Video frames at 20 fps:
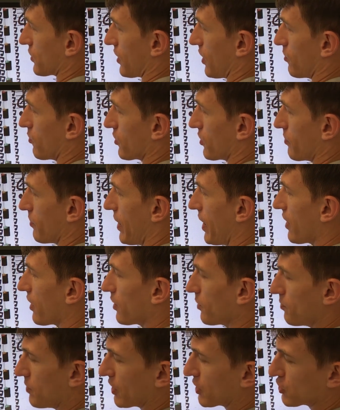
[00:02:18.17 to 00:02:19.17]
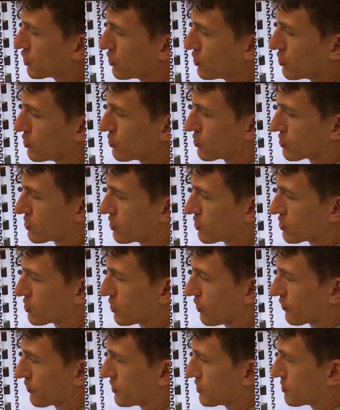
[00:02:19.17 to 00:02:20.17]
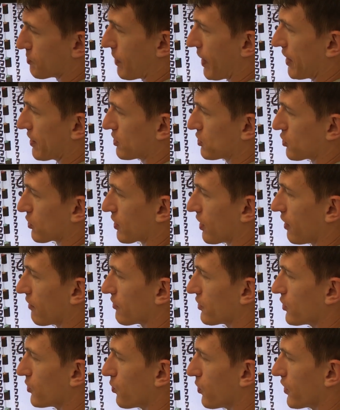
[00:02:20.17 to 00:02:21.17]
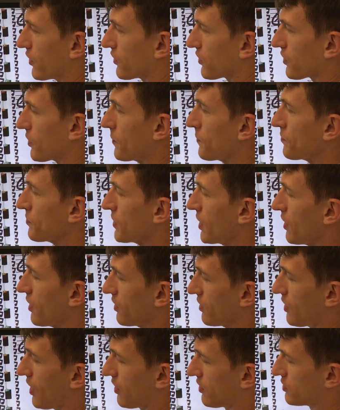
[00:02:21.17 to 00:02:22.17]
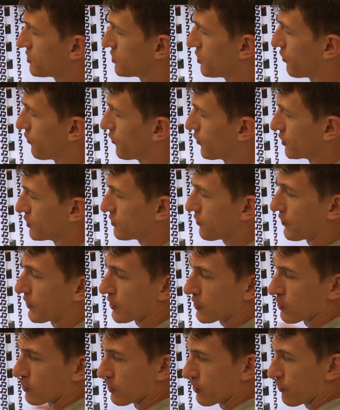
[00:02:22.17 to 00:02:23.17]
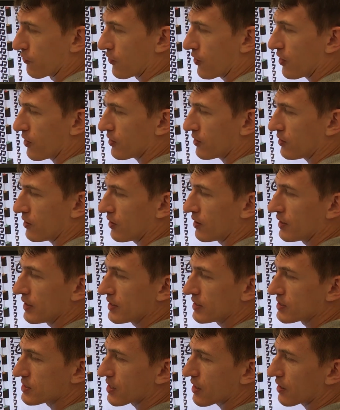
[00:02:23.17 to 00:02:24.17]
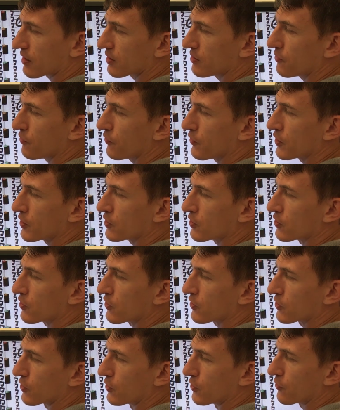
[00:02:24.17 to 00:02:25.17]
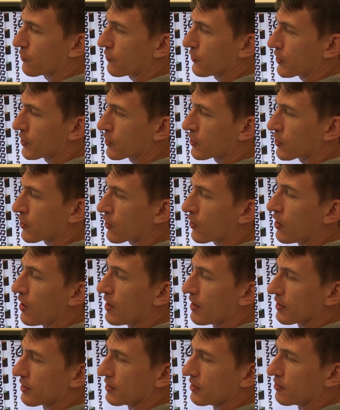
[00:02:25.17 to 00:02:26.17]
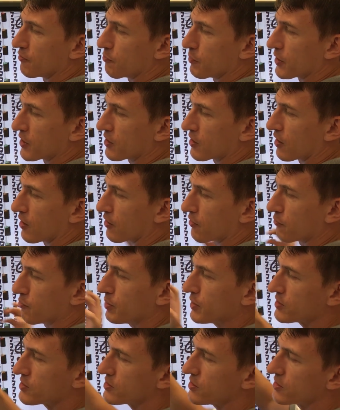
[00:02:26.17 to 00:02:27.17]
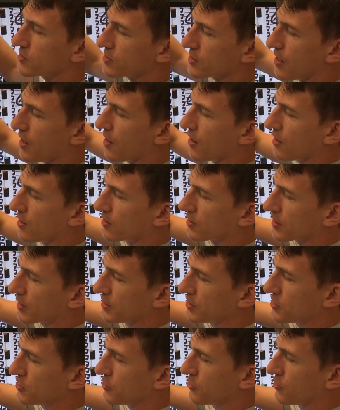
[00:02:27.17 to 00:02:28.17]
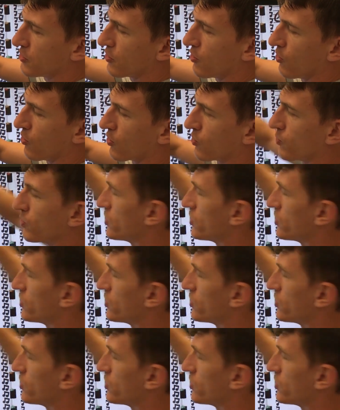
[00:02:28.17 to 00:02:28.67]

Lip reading: thumb on the back. Make sure you use the softest pad to cover it with. That is your first finger on the front, second finger, third finger, leave pinky out of business, and continue on